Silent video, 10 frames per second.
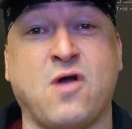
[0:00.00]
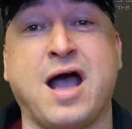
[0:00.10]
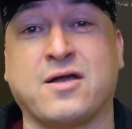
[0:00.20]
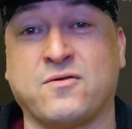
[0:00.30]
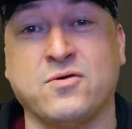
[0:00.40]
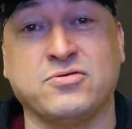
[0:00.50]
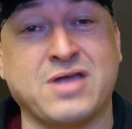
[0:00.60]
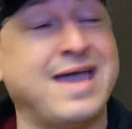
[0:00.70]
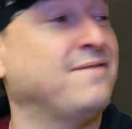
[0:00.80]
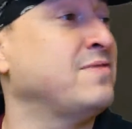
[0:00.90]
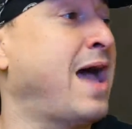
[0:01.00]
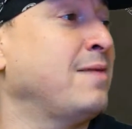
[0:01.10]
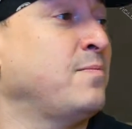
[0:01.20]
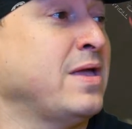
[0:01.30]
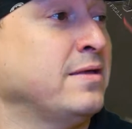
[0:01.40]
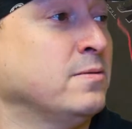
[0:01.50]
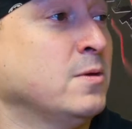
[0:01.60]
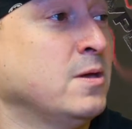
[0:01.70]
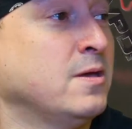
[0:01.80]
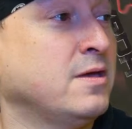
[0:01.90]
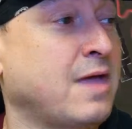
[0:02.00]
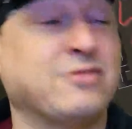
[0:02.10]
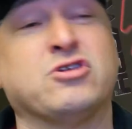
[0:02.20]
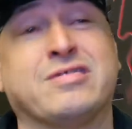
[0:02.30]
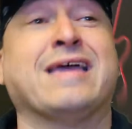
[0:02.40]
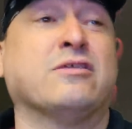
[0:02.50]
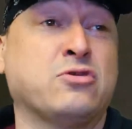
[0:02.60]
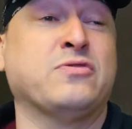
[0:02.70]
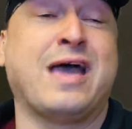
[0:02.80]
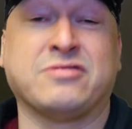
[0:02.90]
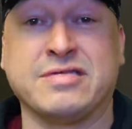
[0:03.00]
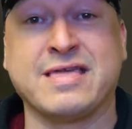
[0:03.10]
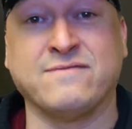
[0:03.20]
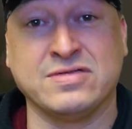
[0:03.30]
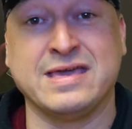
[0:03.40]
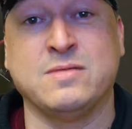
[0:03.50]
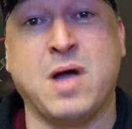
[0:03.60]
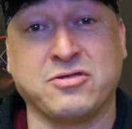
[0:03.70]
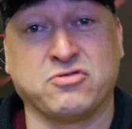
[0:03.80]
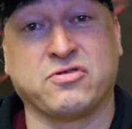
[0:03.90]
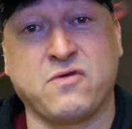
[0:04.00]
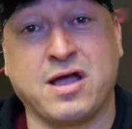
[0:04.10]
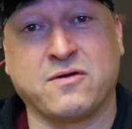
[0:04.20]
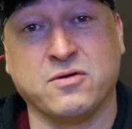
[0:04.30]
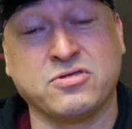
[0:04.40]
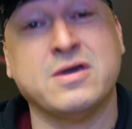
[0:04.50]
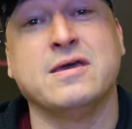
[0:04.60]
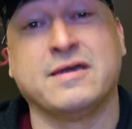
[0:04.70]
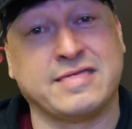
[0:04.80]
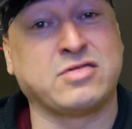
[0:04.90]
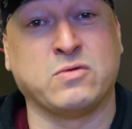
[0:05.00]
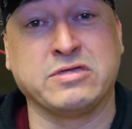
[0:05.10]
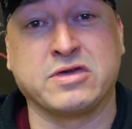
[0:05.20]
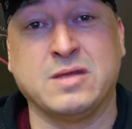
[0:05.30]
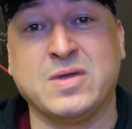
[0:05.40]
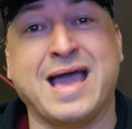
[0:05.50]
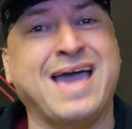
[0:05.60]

Rock cruise. I have not been, I should say, the 2017 Monsters of Rock cruise because that's when it's going to be.